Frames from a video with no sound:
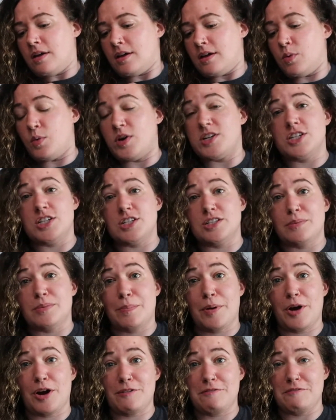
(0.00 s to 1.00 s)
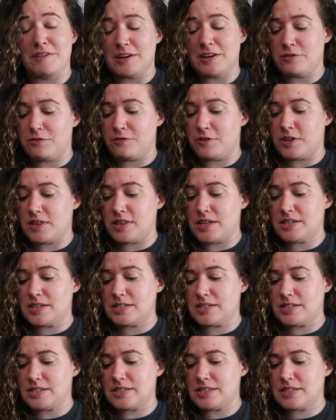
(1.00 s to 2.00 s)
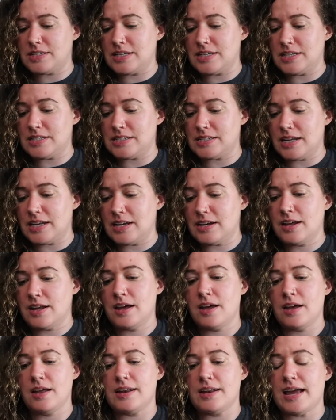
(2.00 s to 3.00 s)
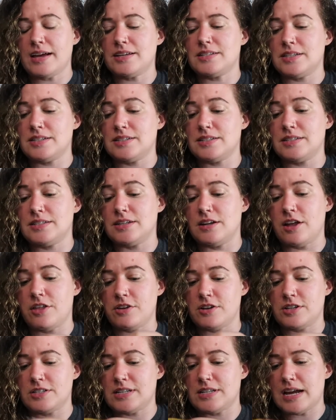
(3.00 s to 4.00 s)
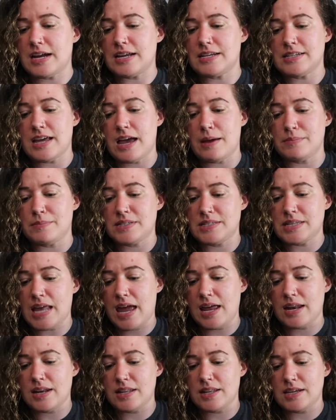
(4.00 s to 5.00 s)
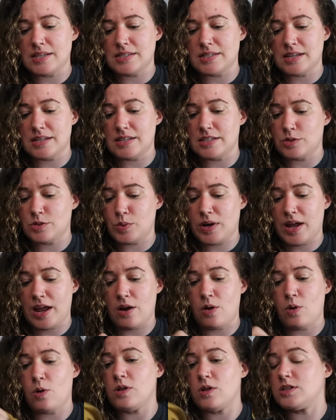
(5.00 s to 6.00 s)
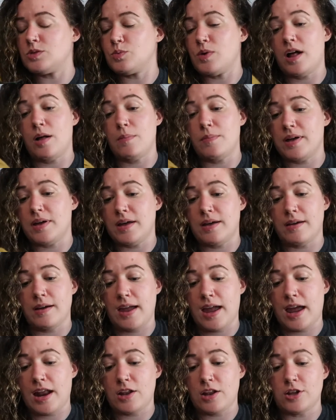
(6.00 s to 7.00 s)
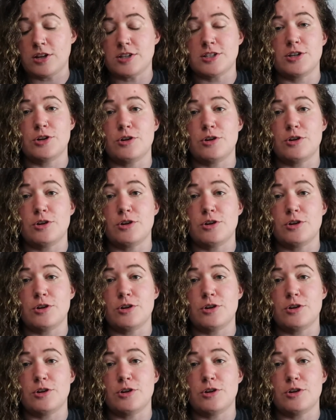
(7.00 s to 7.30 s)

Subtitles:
which is perfect for this season. Next, this is another second time send. They said this one had a hole as well, but again, looked it